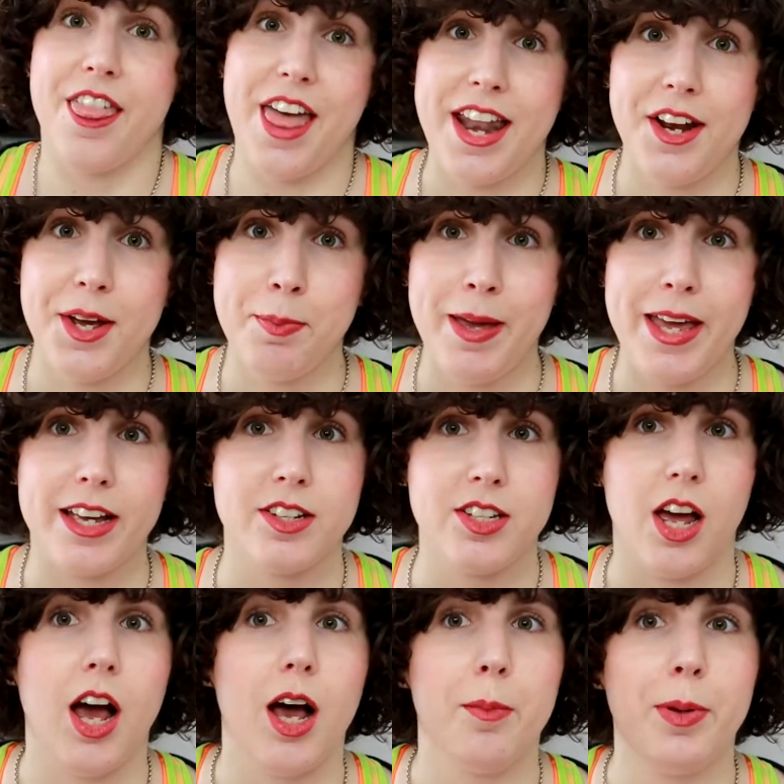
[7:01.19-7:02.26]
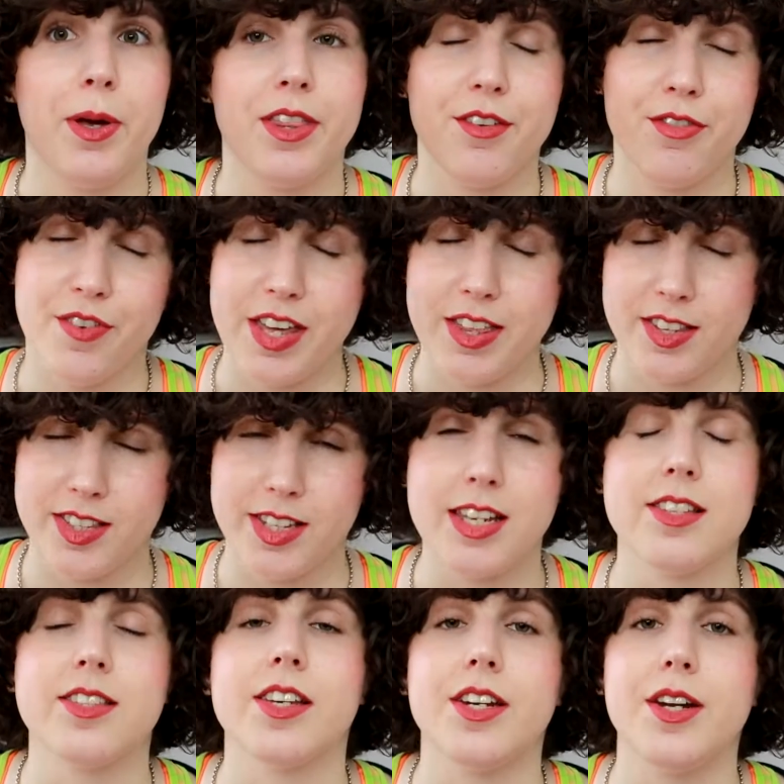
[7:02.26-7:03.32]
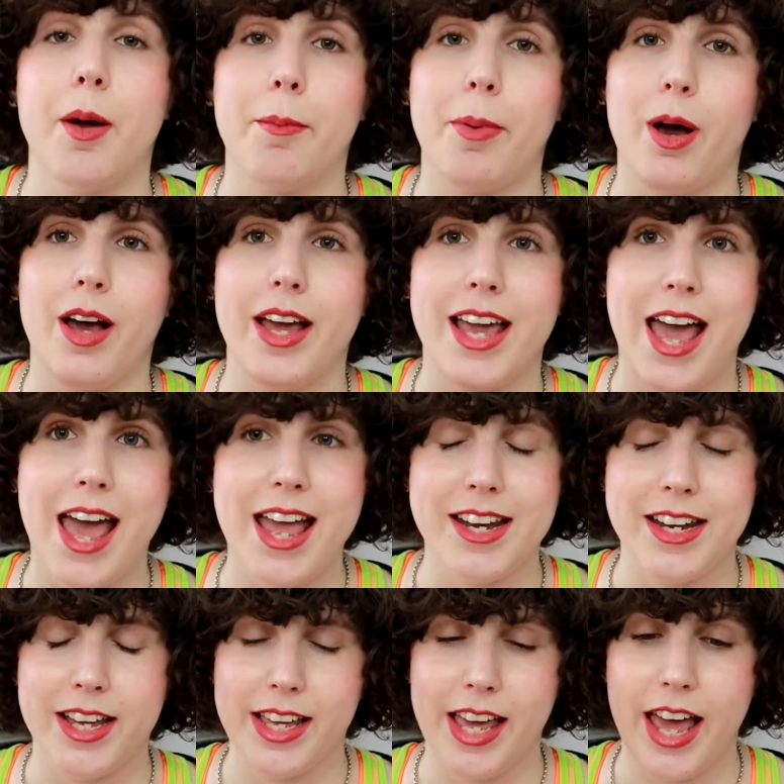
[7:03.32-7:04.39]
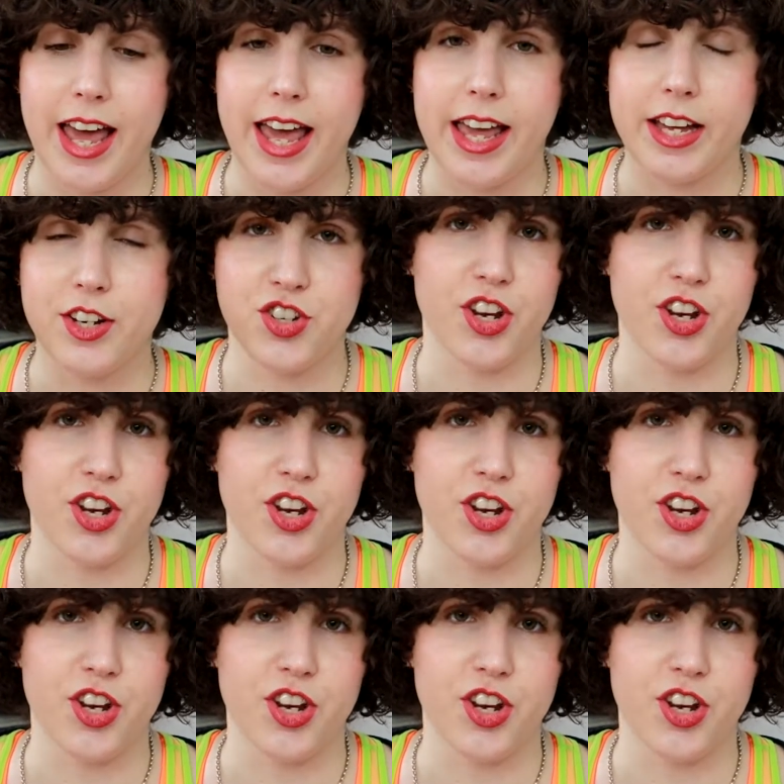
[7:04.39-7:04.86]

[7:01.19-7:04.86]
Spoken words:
Then I picked up The Fifth Season by N.K.